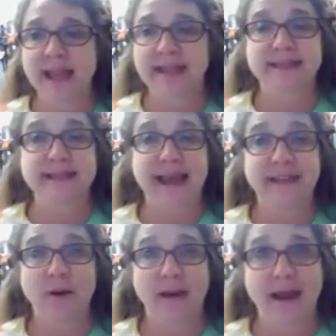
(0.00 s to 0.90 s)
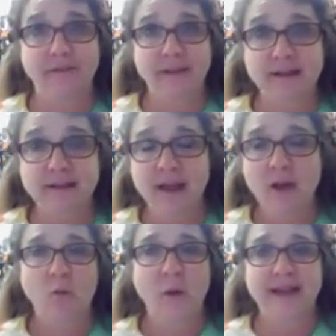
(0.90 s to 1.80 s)
can cite their evidence,
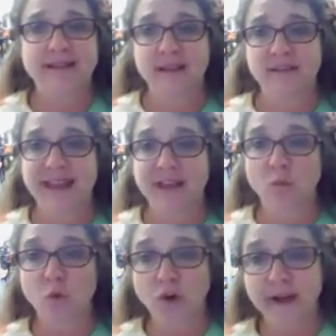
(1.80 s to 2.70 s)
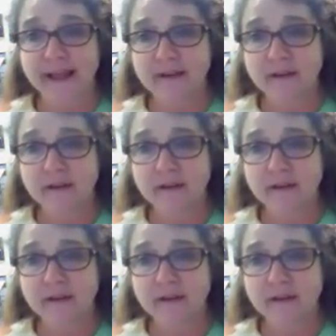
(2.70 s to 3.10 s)
ways that they can word it.